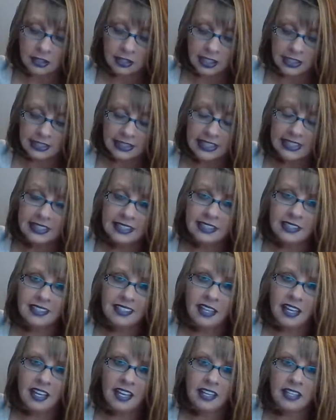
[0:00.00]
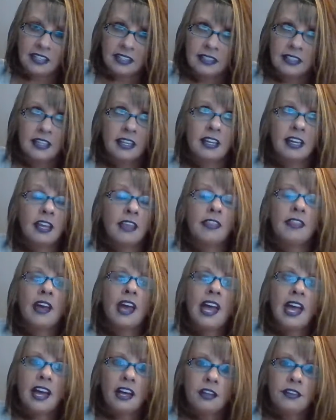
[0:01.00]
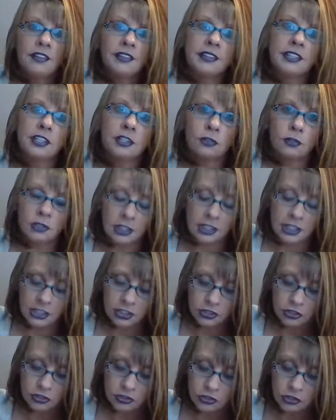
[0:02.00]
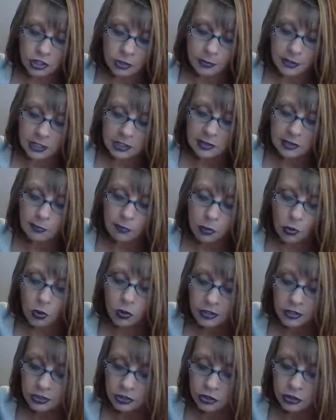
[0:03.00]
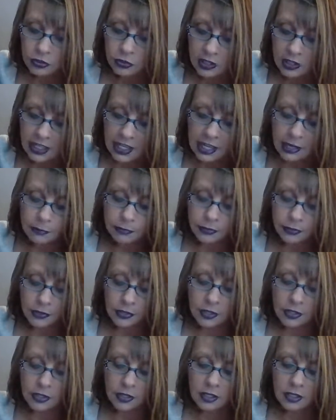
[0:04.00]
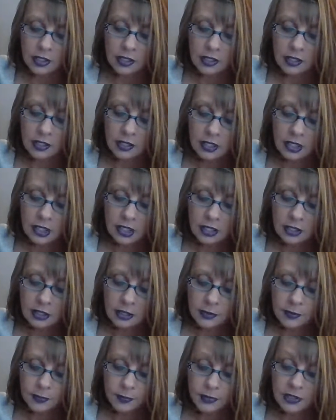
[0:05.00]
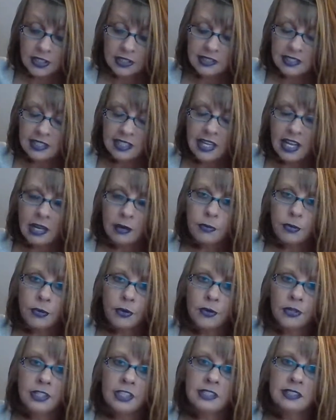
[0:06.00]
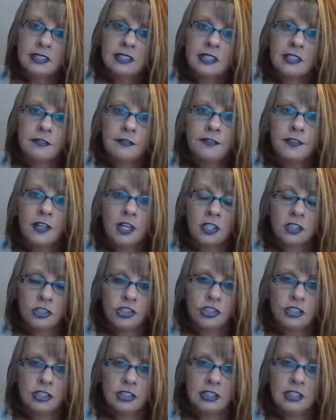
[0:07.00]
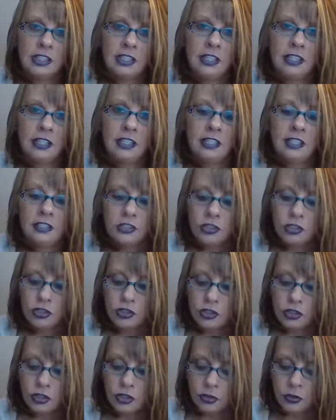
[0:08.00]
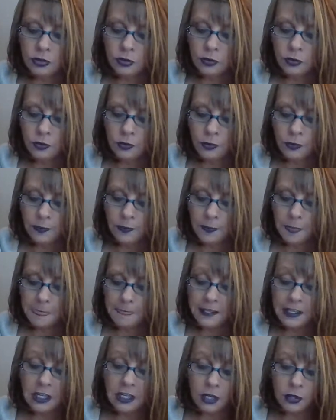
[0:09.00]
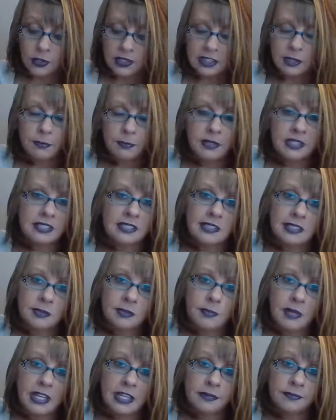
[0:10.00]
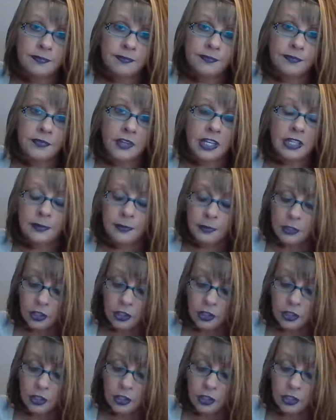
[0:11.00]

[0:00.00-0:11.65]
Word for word: Like, the, I, the health in a relationship is important to the Emperor. Because the Emperor needs to function and needs to, you know, it's a businessman, right?